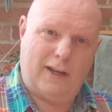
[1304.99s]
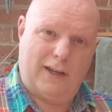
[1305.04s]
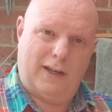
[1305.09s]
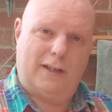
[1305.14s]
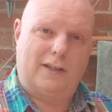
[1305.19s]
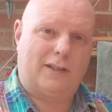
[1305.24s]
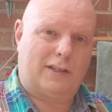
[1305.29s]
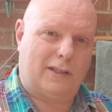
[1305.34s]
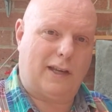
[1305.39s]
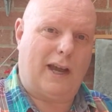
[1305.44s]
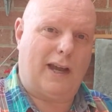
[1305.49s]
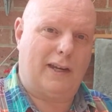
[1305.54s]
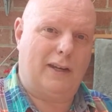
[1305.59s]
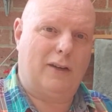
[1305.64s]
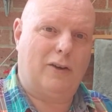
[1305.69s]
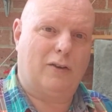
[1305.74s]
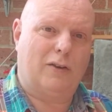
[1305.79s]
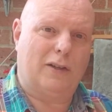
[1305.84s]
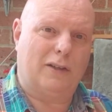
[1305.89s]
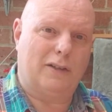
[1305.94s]

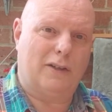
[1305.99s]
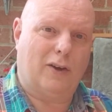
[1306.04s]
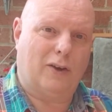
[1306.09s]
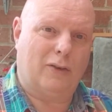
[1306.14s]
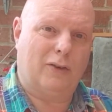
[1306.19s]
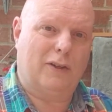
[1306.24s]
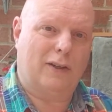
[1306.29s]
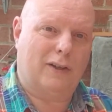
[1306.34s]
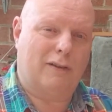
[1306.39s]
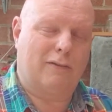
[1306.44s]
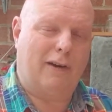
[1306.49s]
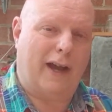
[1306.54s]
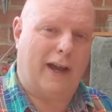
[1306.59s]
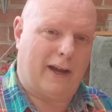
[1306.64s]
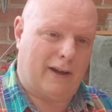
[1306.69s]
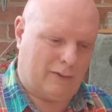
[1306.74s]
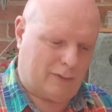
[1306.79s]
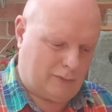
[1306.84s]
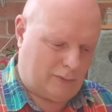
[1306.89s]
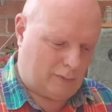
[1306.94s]
standing on the
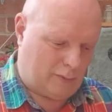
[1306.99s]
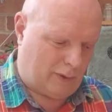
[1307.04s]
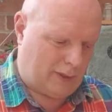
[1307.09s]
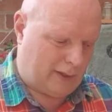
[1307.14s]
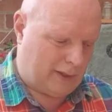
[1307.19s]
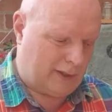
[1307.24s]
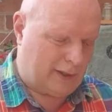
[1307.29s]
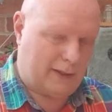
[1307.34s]
ground with